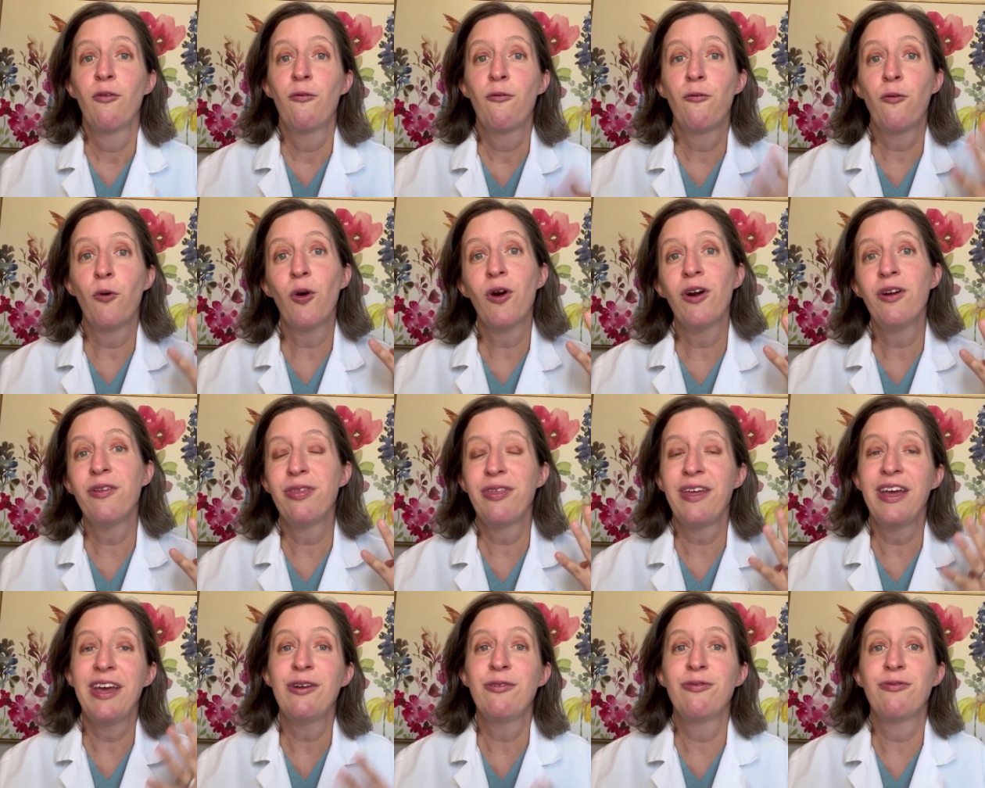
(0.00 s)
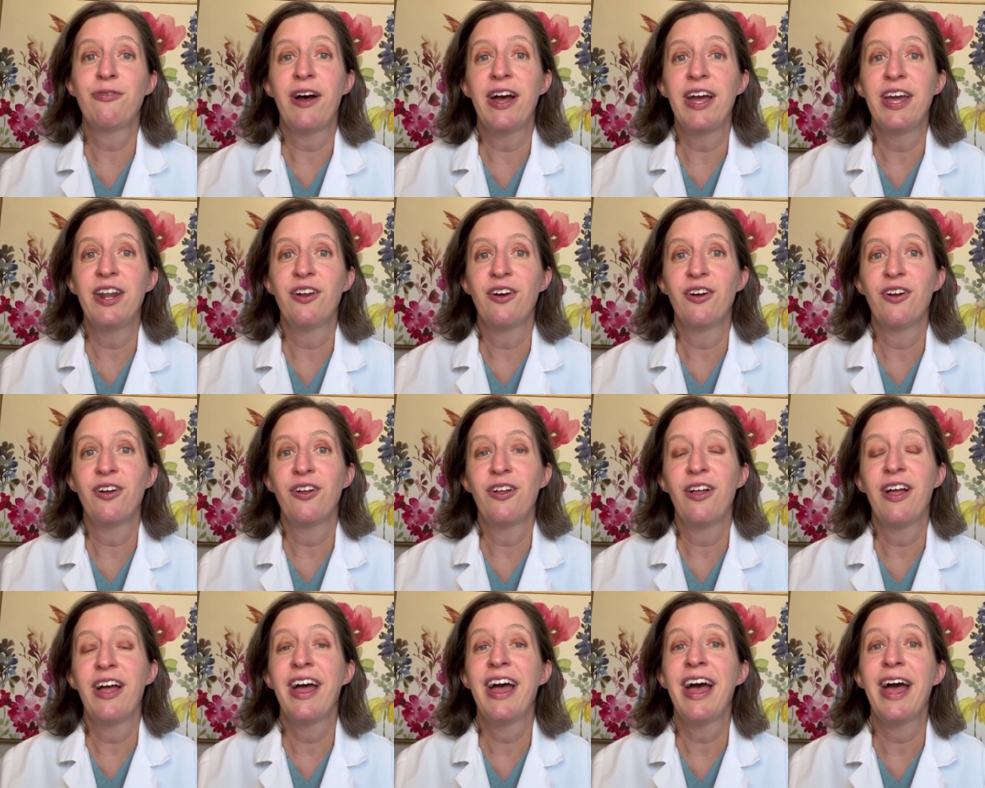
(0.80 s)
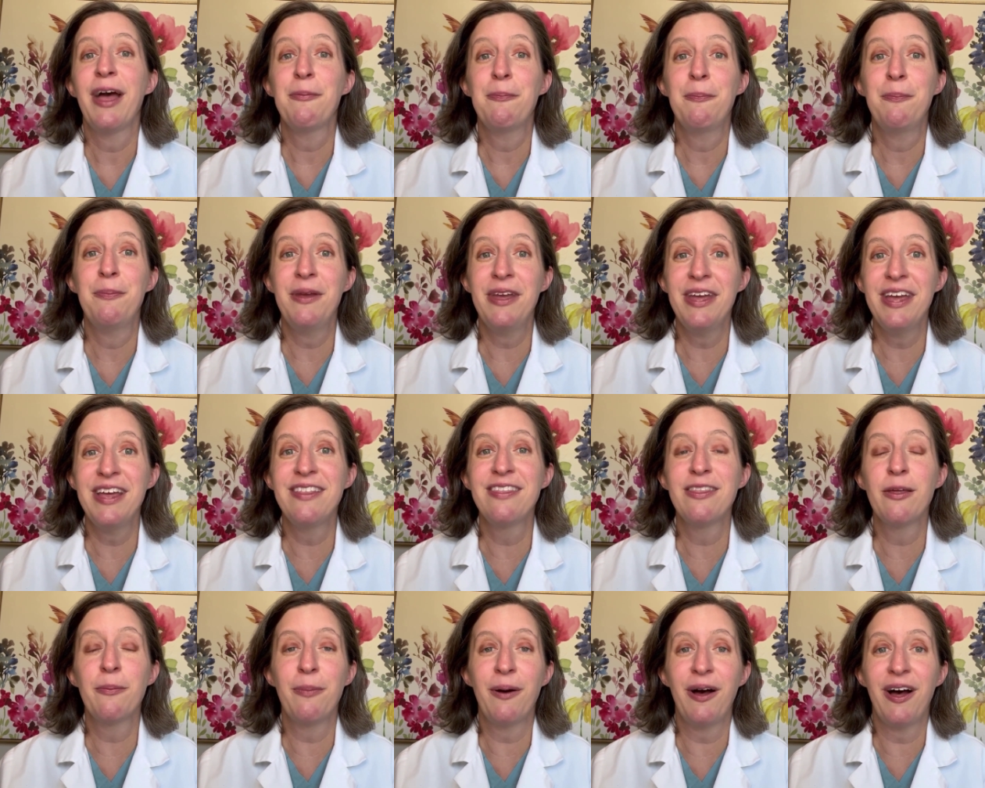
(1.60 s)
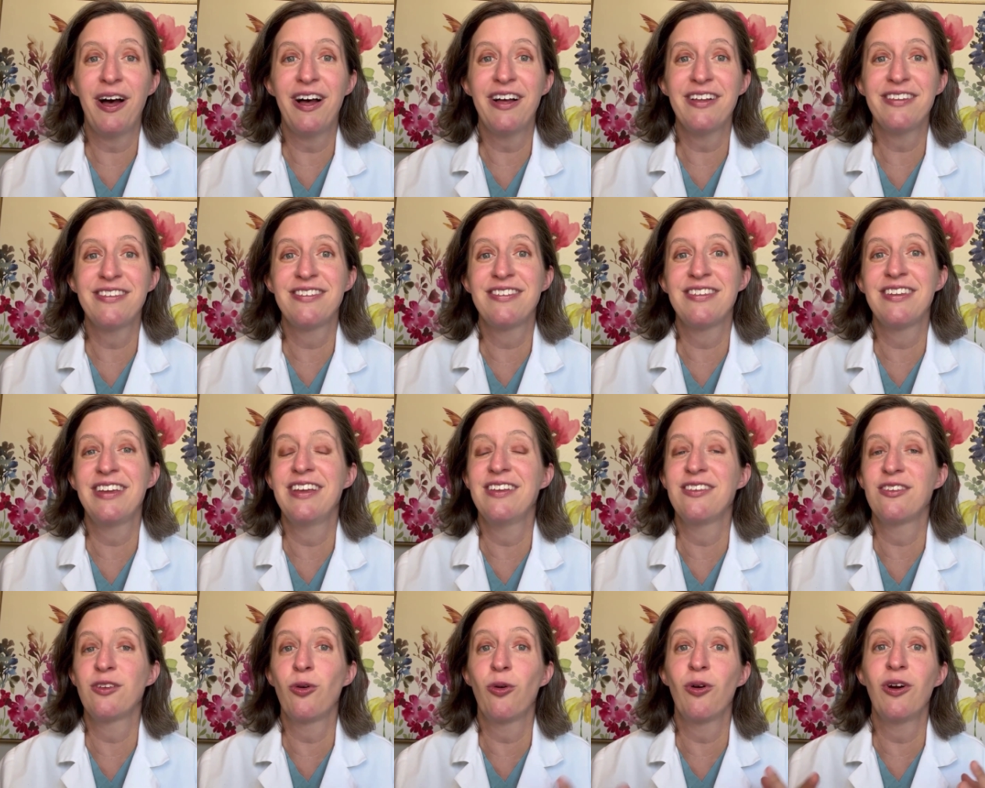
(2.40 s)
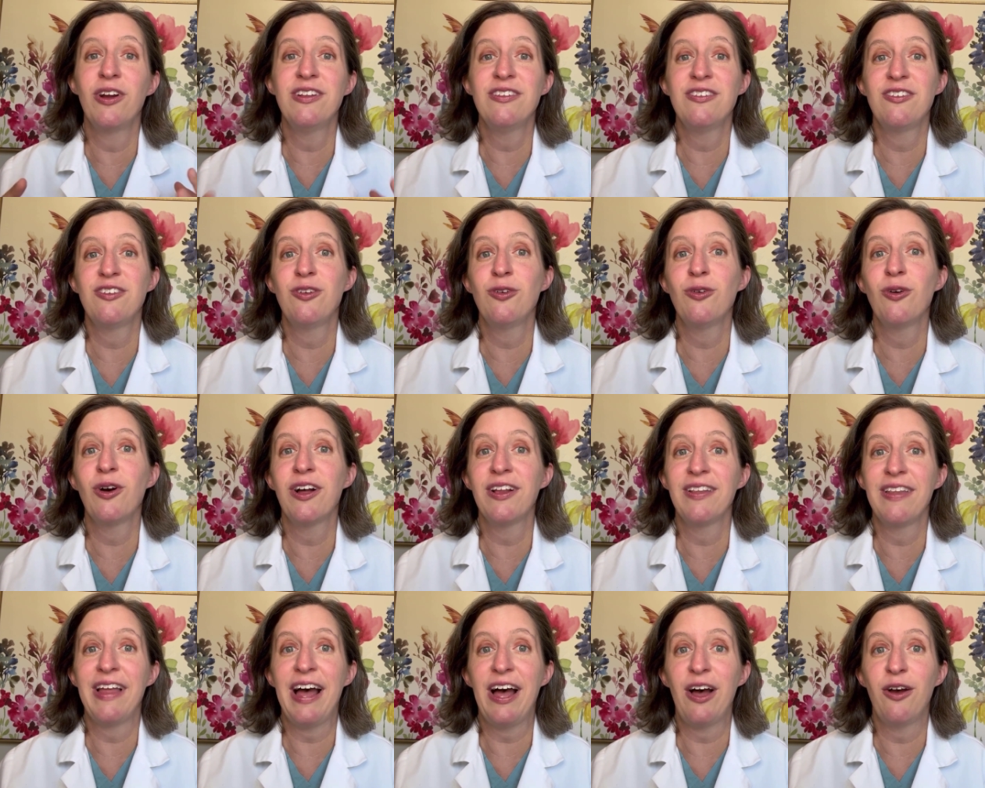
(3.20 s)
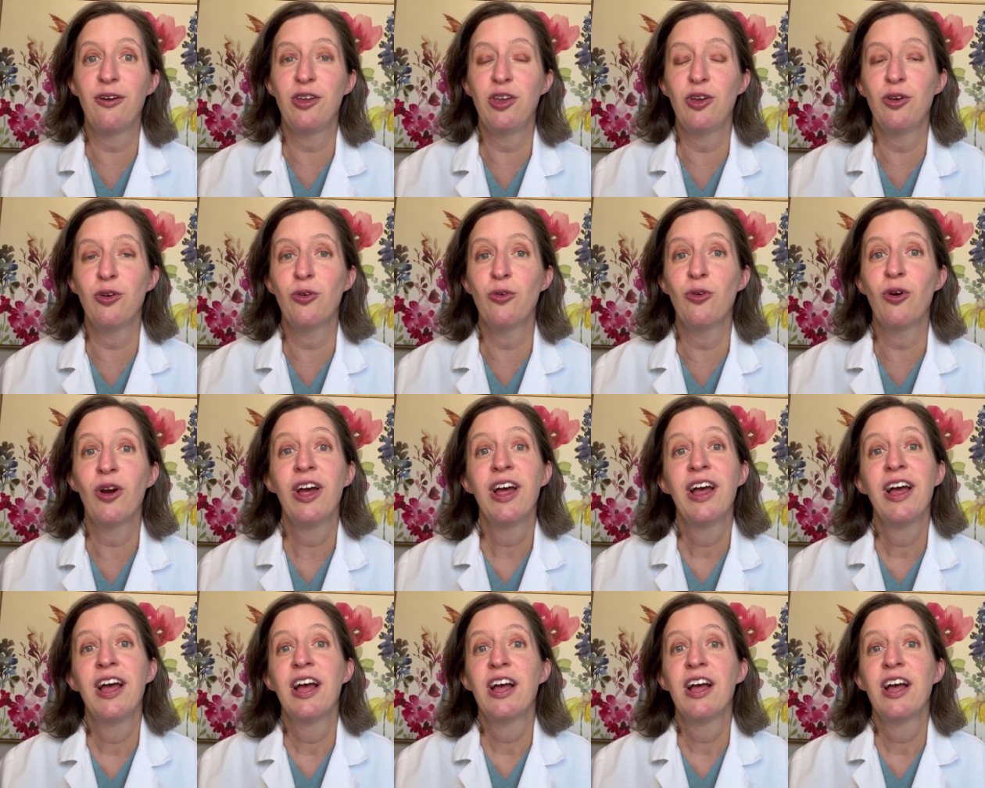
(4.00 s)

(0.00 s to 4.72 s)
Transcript: Fourth and final, being the boss is going to allow you